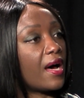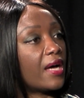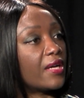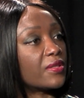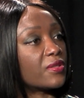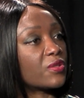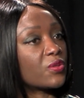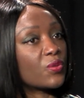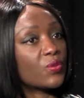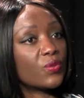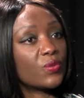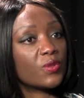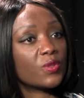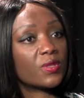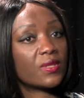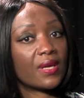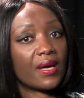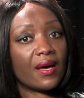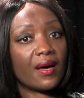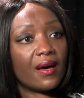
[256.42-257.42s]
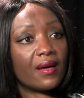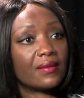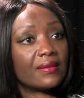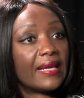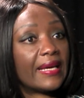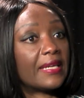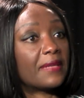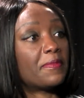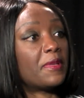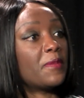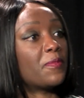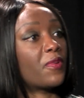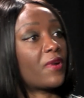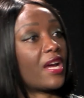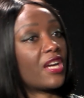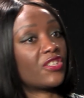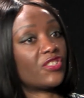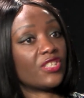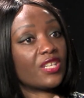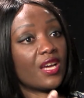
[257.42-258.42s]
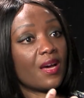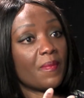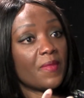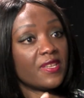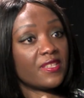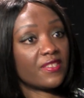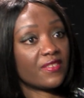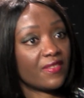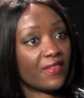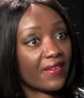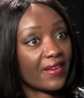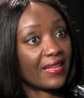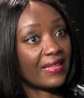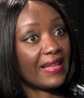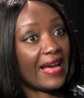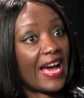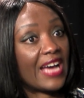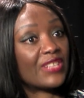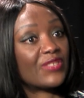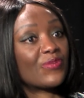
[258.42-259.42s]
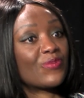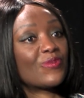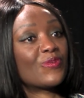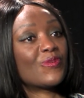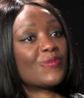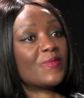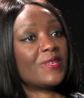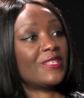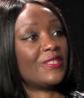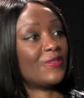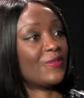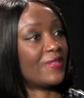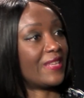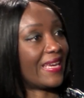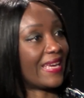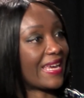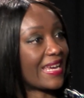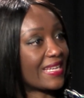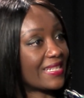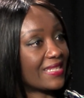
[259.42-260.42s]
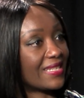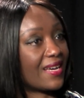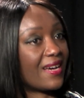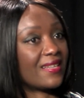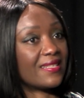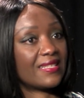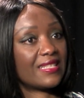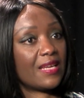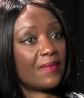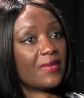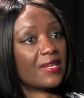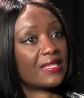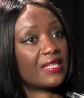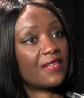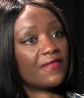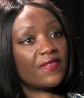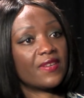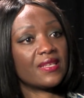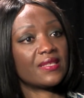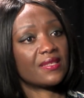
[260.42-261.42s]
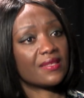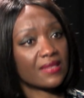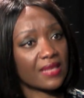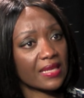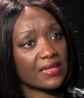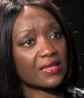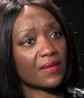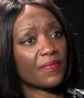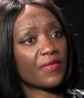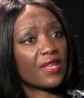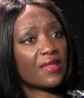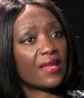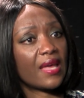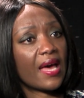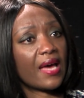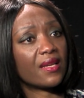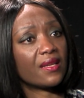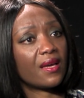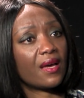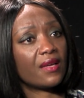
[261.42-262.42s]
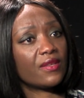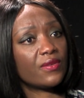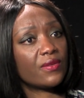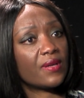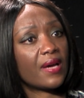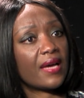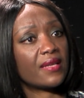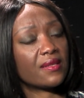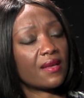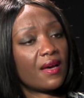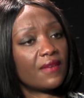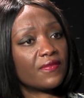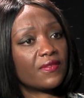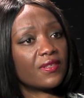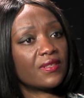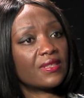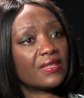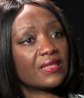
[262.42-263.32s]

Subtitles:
schools like people to actually come into their classroom and do the hands-on STEM activities. Is that something that you guys offer?